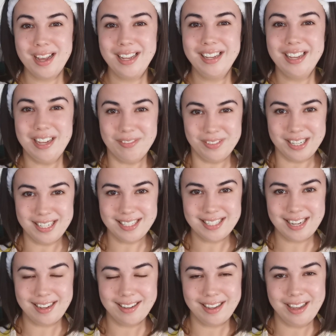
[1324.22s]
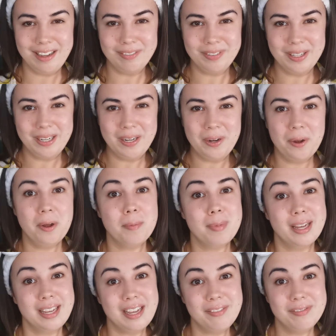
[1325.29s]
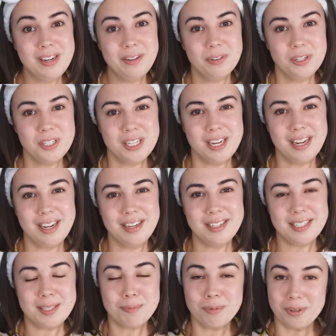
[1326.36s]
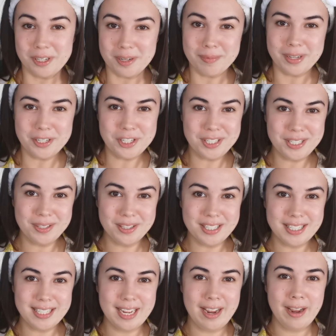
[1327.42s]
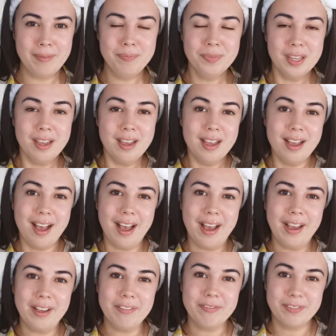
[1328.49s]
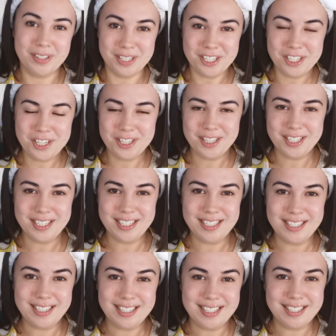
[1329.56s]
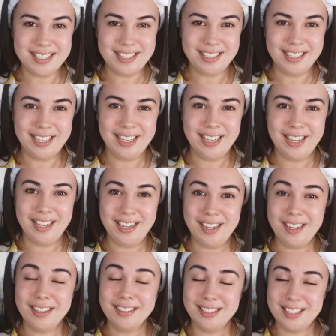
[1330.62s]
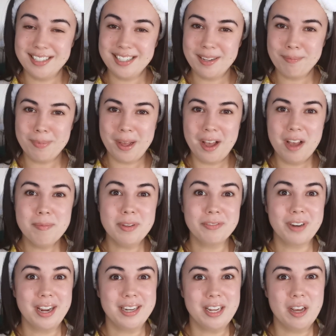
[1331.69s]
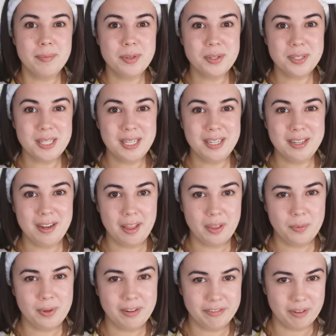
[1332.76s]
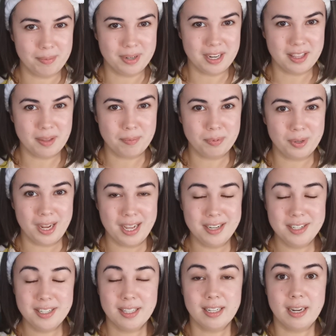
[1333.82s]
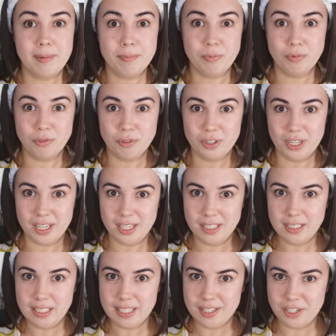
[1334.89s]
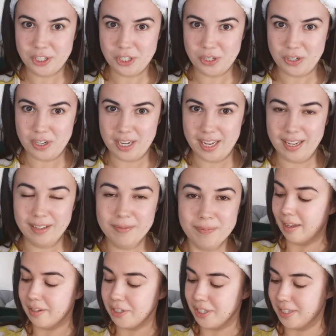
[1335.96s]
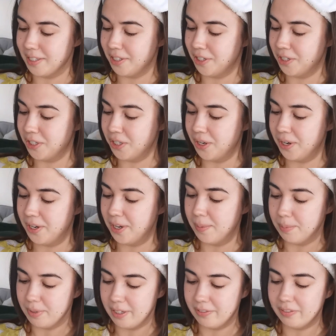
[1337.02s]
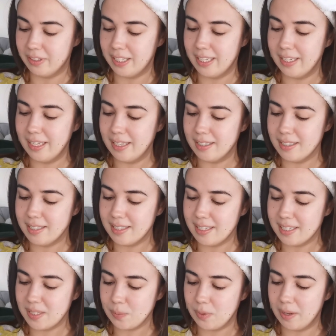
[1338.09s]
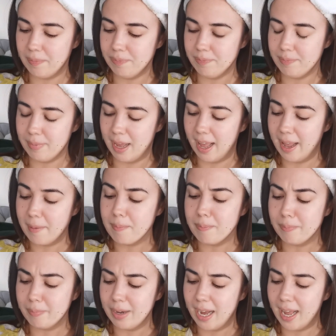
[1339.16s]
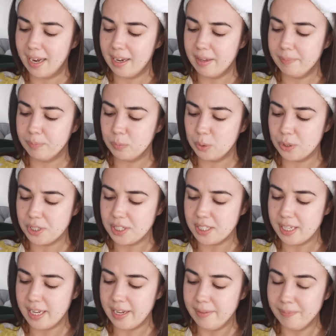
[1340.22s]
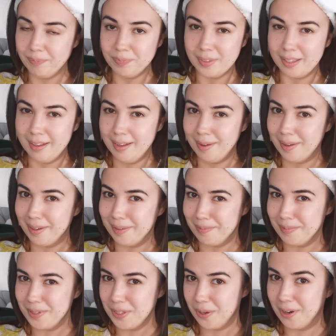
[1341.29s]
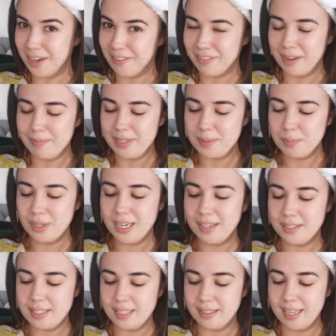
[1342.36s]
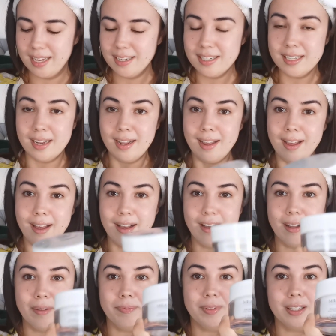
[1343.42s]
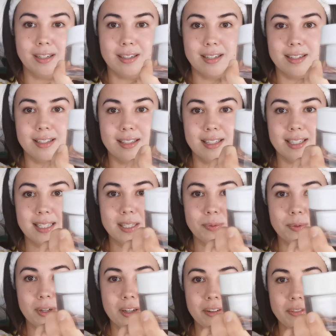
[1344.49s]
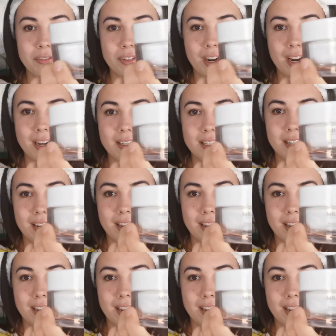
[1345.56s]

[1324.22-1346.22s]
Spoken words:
my evening skincare video, my evening routine is pretty much still the same. I finished the Sisley cleansing balm, and right now I'm using another one from another brand that I'm really enjoying. I'll just show you briefly. It is this one by MER. I'm sorry if I'm mispronouncing that. And it is this one right